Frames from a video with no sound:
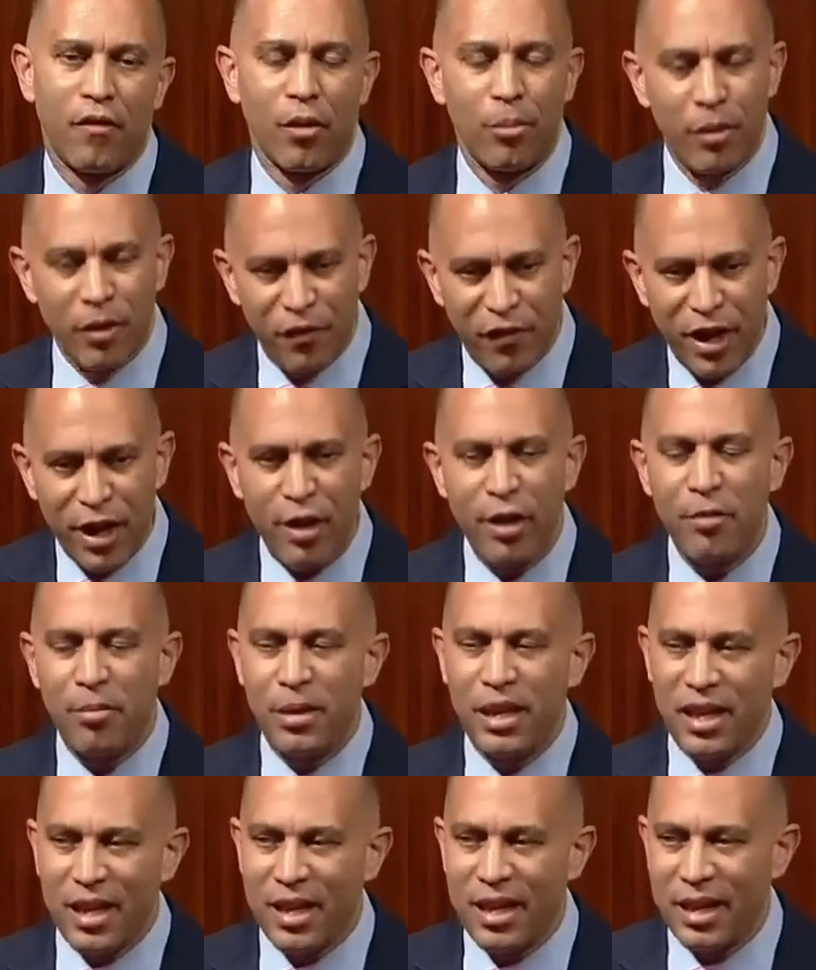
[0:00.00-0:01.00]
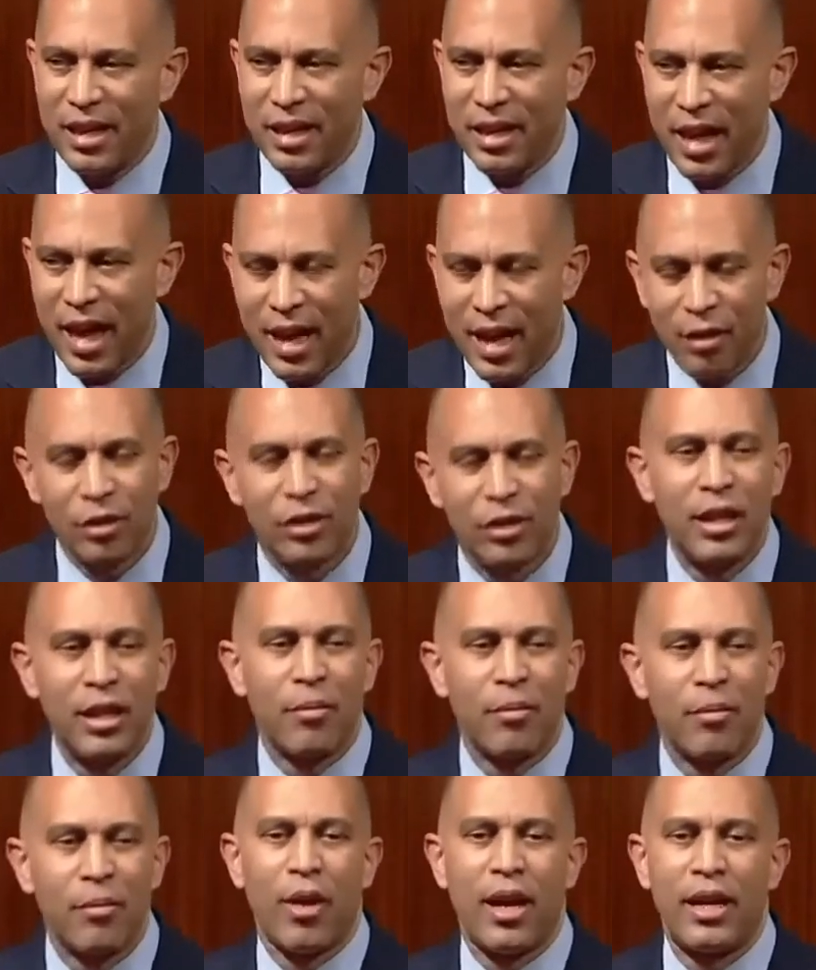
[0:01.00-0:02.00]
From the very beginning, House
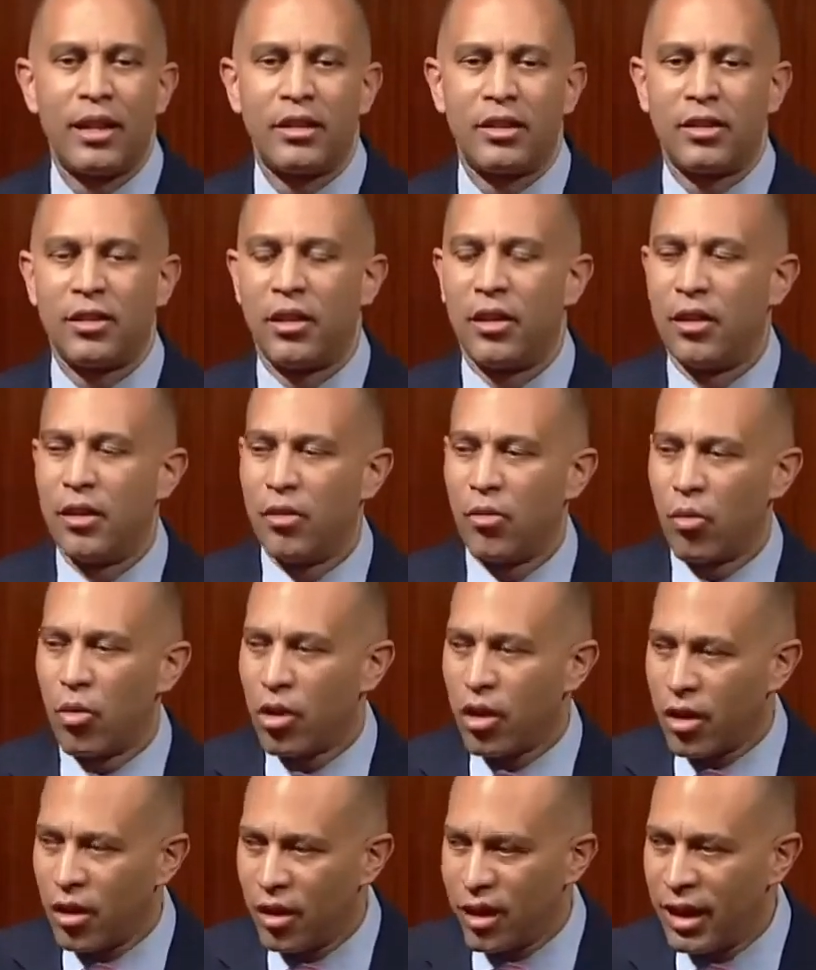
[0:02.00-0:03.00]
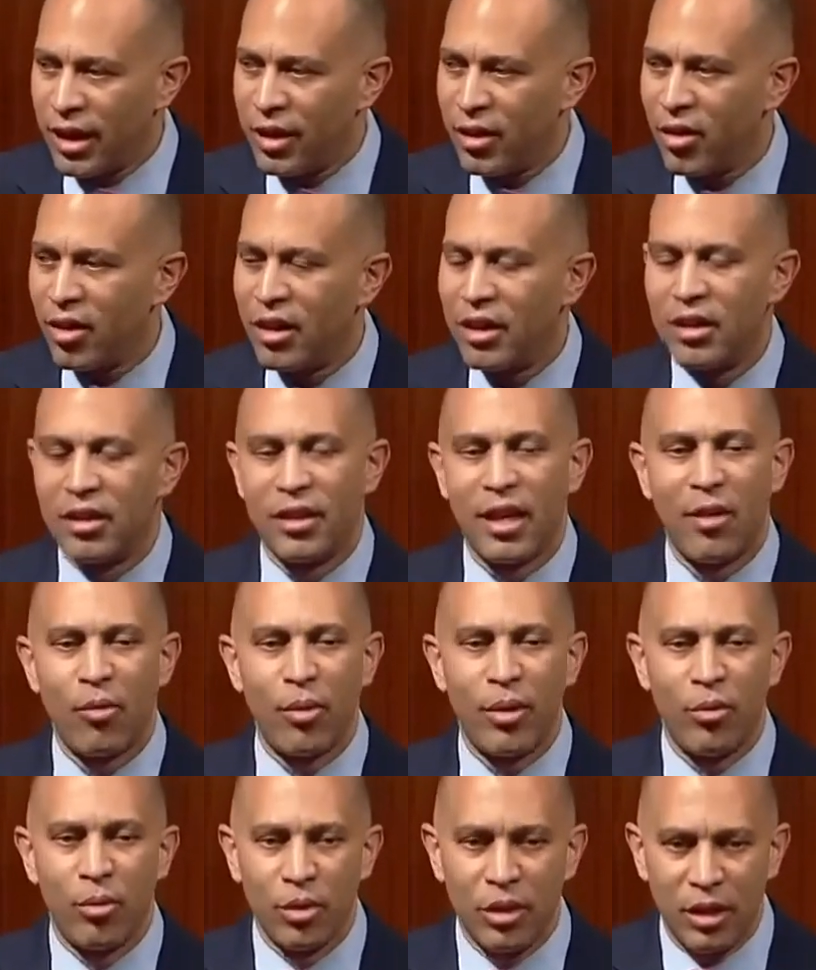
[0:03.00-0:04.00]
Democrats were clear
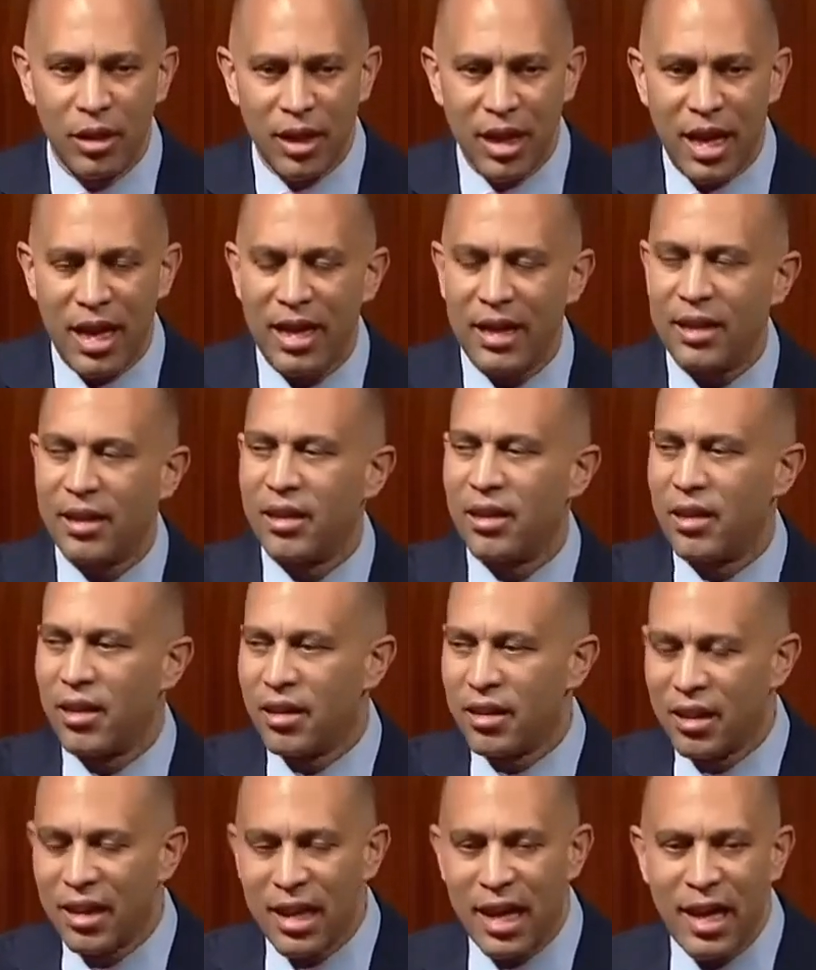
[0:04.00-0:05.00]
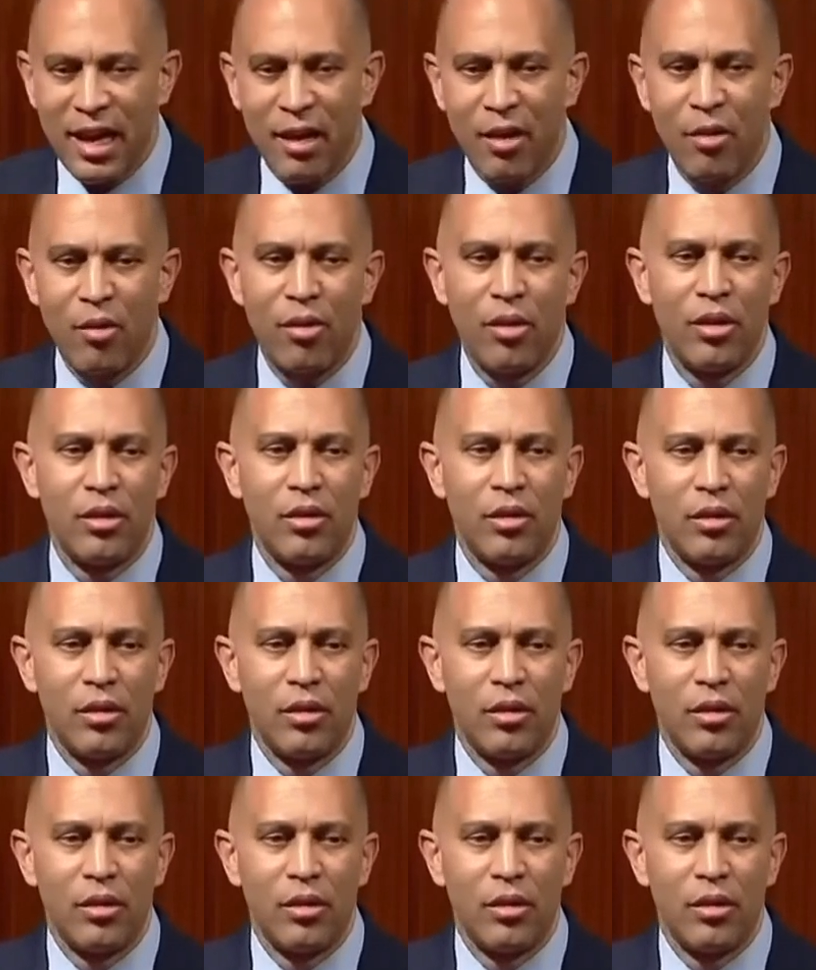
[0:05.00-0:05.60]
that we would not allow